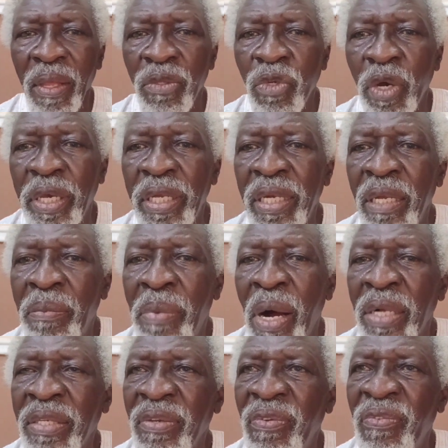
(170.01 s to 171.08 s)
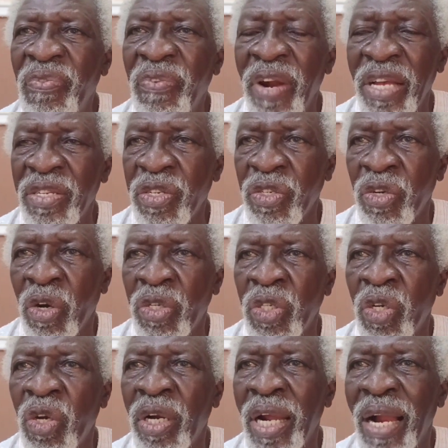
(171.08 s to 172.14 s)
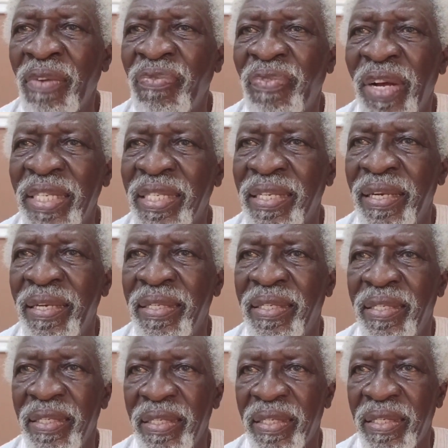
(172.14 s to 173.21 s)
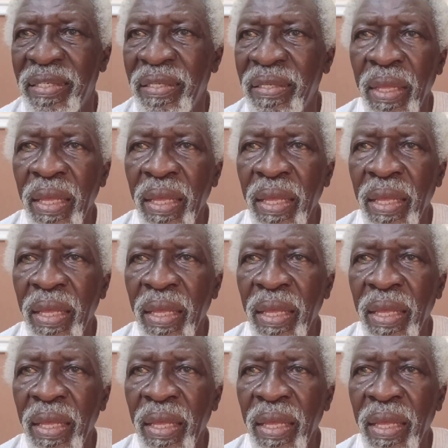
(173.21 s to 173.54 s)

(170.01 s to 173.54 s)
talking about infrastructural facilities.